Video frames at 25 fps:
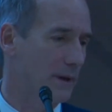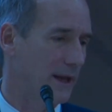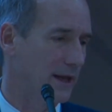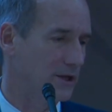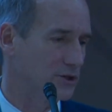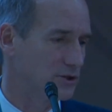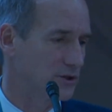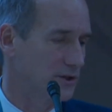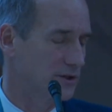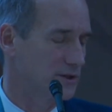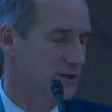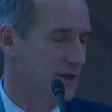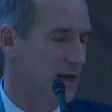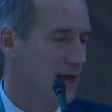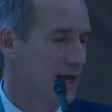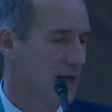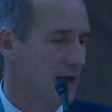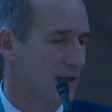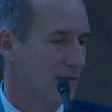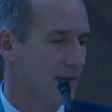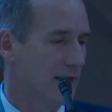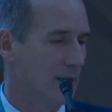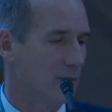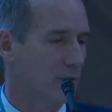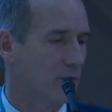patients
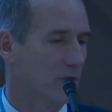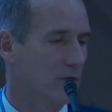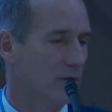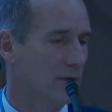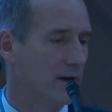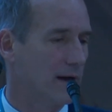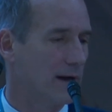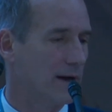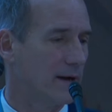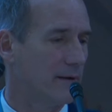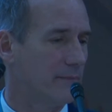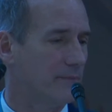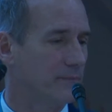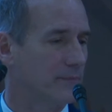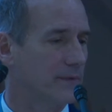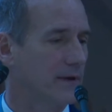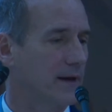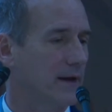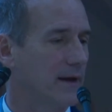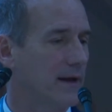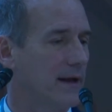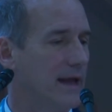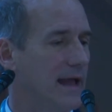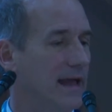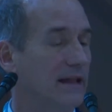that were
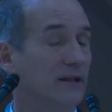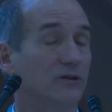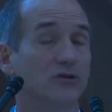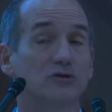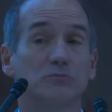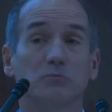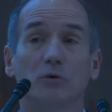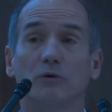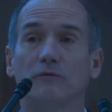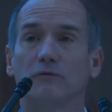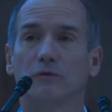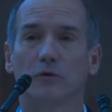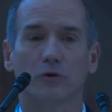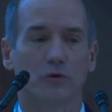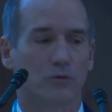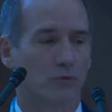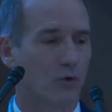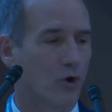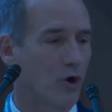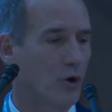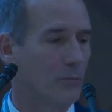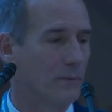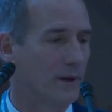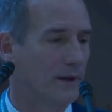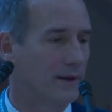eligible for
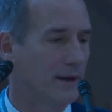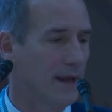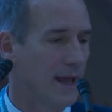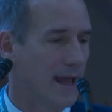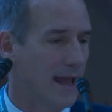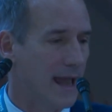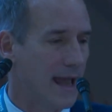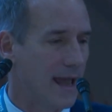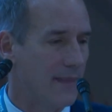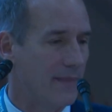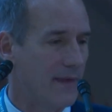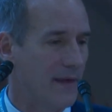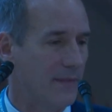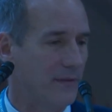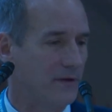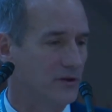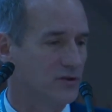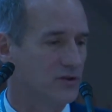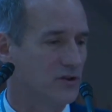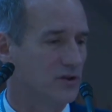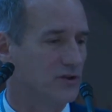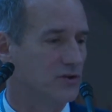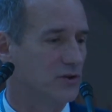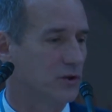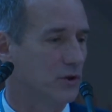enrollment, and then there's
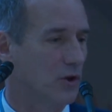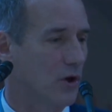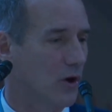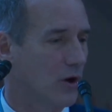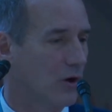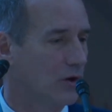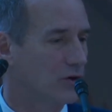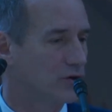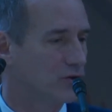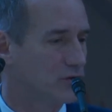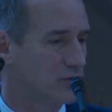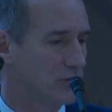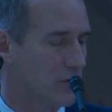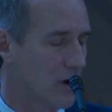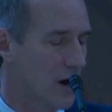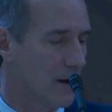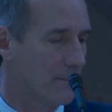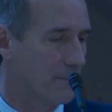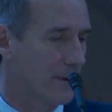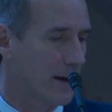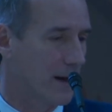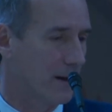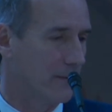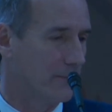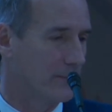this large
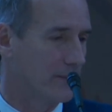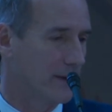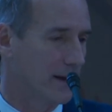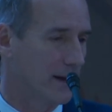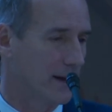dropout